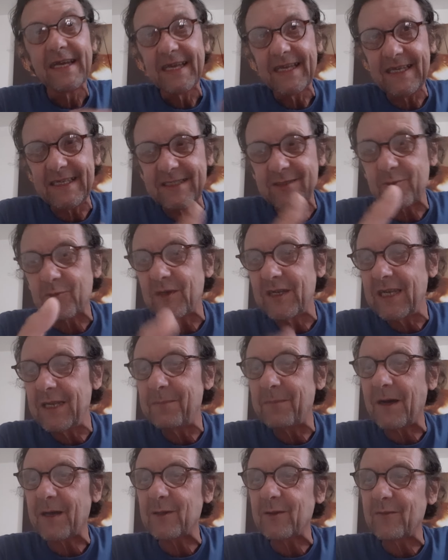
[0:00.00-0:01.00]
is really
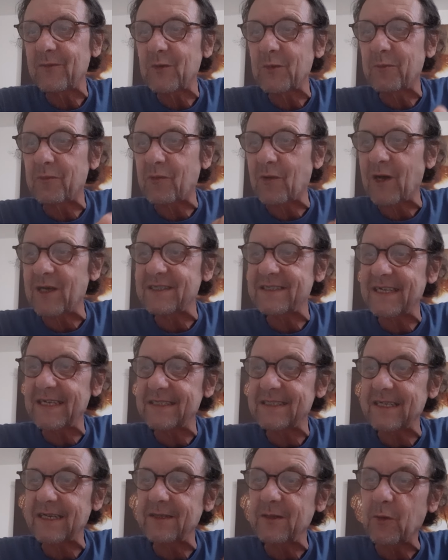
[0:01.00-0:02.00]
part of the
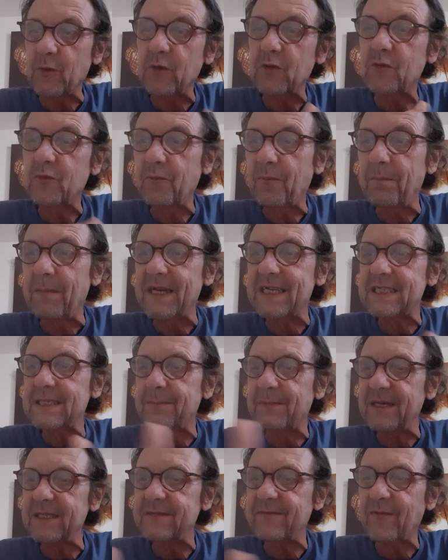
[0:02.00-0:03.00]
process in order to make
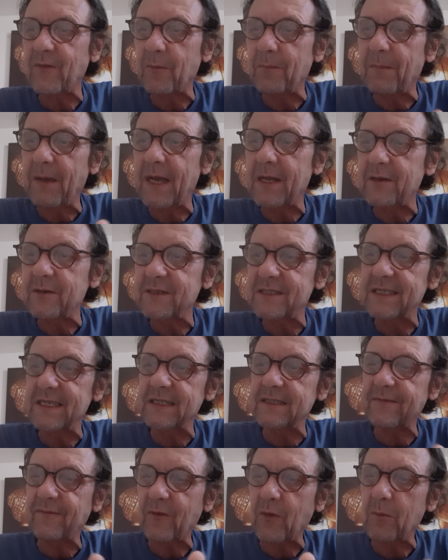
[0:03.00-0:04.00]
space for better
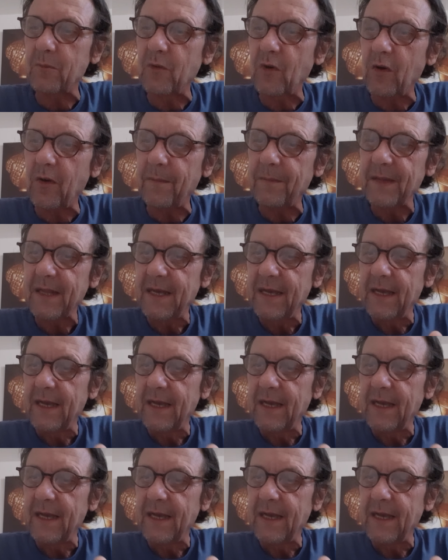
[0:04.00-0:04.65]
things, for more.